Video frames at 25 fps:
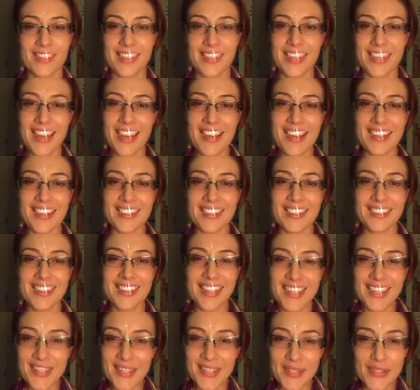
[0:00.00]
yeah,
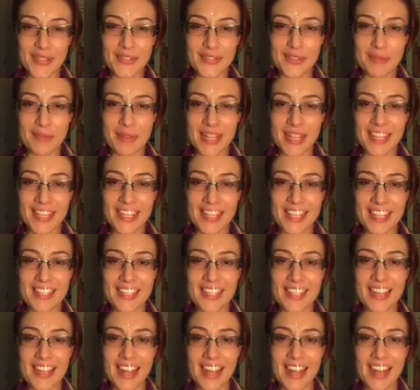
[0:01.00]
thank you for being here
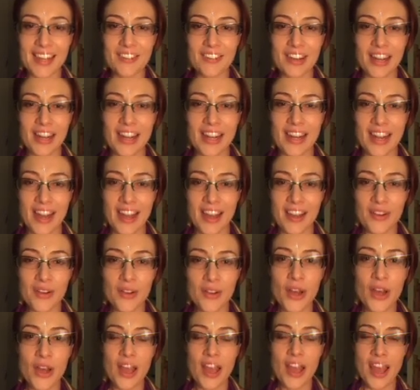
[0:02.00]
today, right now.
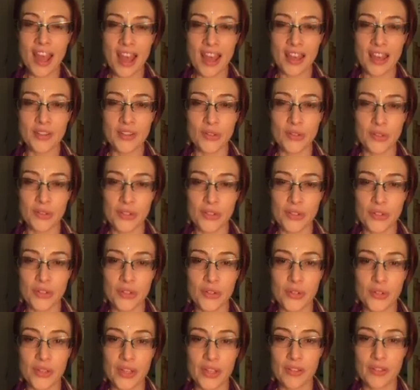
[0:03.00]
And also,
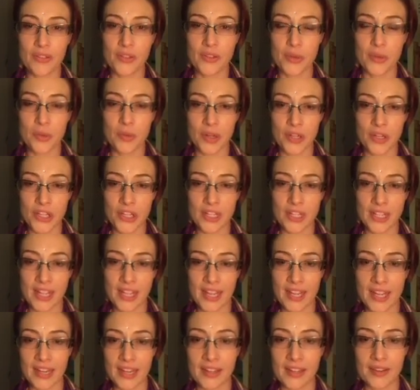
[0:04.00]
if you watch it
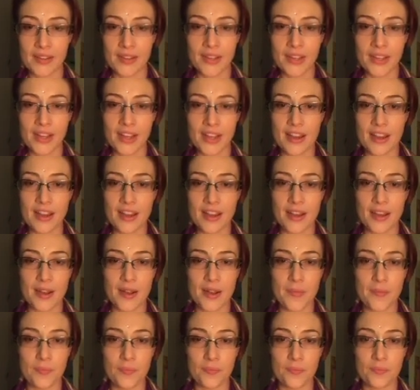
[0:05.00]
later,
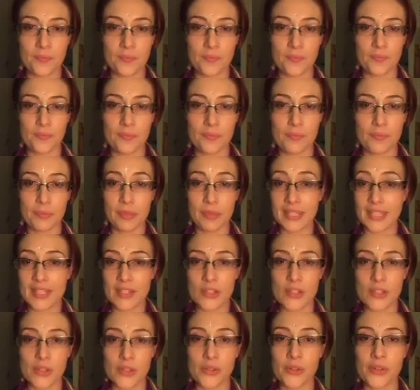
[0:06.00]
please
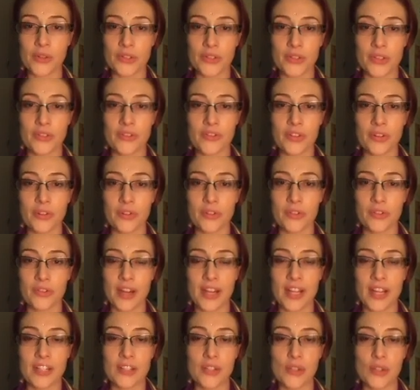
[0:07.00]
do also feel
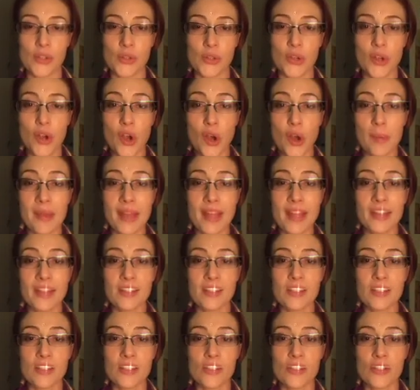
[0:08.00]
free to
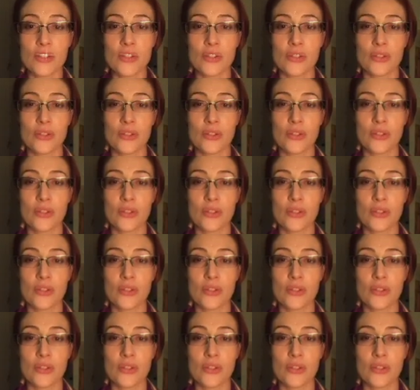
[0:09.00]
comment, to